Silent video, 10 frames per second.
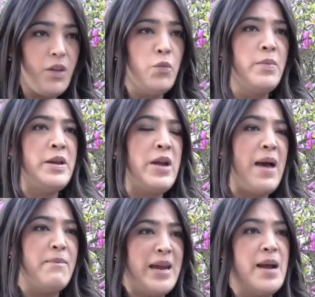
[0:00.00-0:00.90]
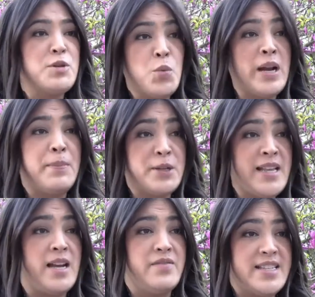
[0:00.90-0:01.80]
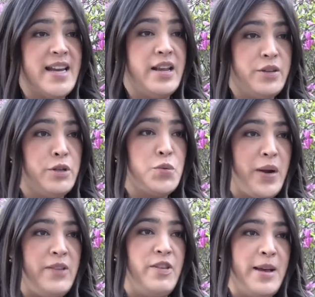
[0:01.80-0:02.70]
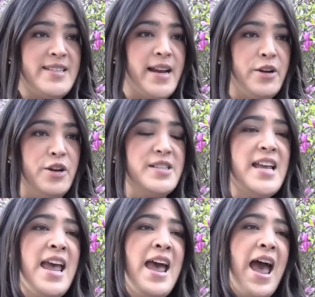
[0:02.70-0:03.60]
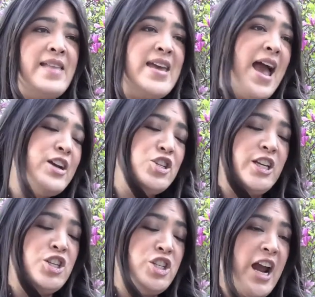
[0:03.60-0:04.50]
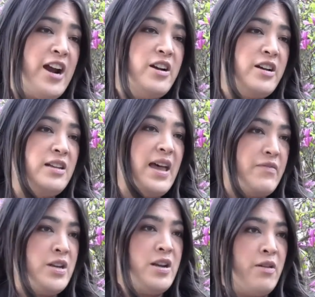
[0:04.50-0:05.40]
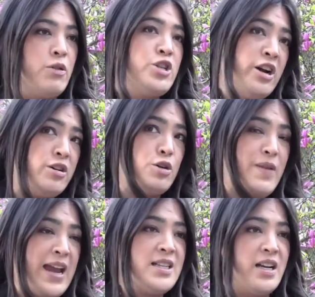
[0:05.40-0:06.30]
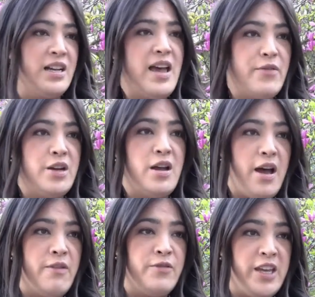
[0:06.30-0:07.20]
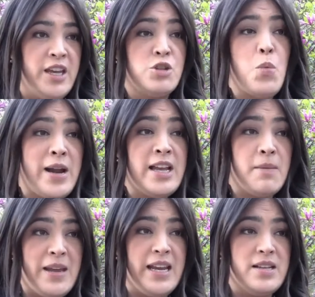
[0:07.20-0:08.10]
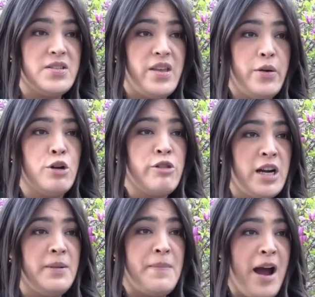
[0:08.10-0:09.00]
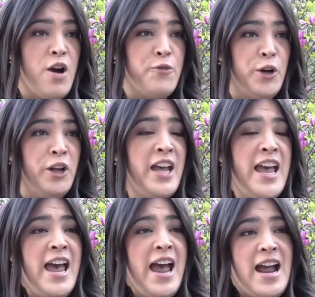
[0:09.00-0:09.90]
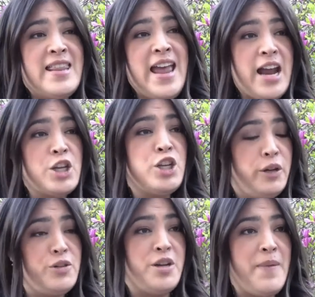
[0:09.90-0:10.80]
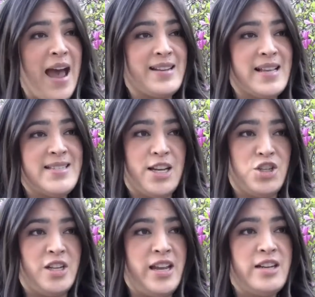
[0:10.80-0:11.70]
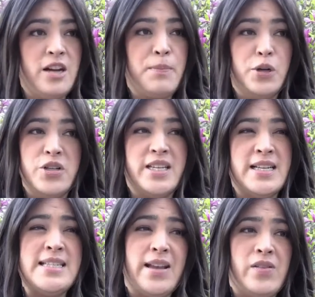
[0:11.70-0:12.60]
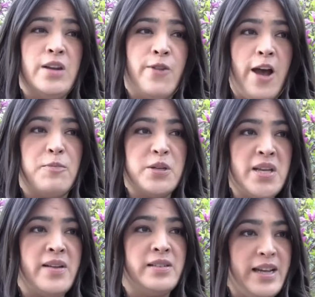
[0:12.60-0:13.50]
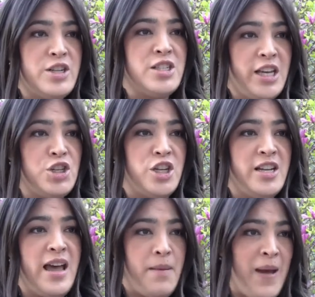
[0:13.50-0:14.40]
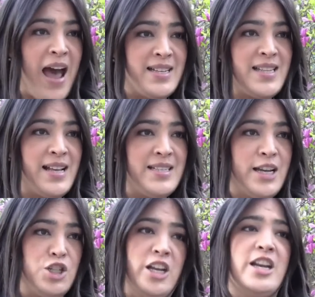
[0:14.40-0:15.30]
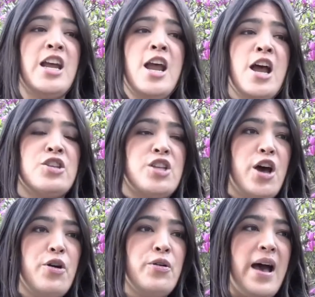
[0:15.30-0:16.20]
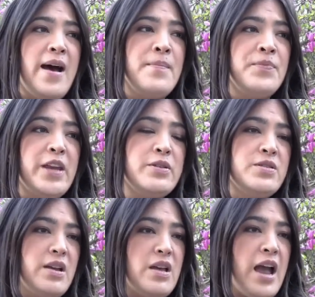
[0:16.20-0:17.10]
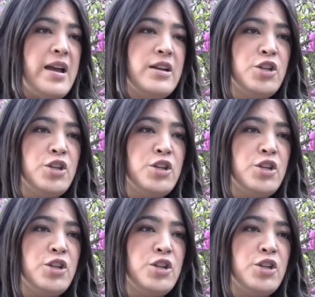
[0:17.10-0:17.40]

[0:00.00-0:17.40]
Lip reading: women made up 20% of the Senate. There were 20 female senators, and they actually chaired or ranked on 11 of the 20 committees, so they were incredibly powerful. And they had a huge impact that session. They ended up producing 75% of the legislation that passed that session. So it